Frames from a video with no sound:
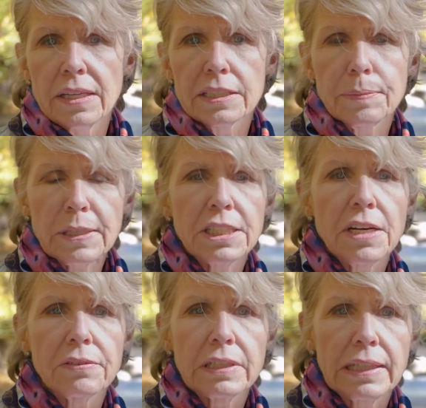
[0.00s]

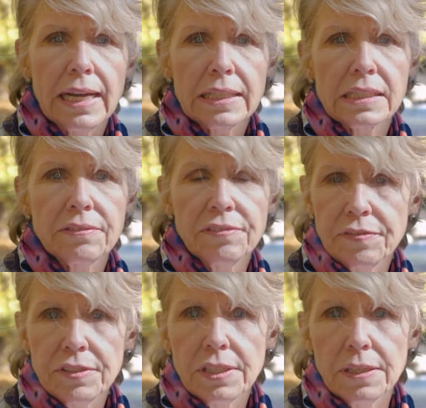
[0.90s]
especially over the last
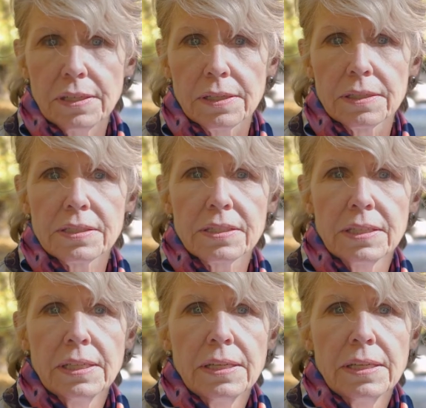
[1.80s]
50 years,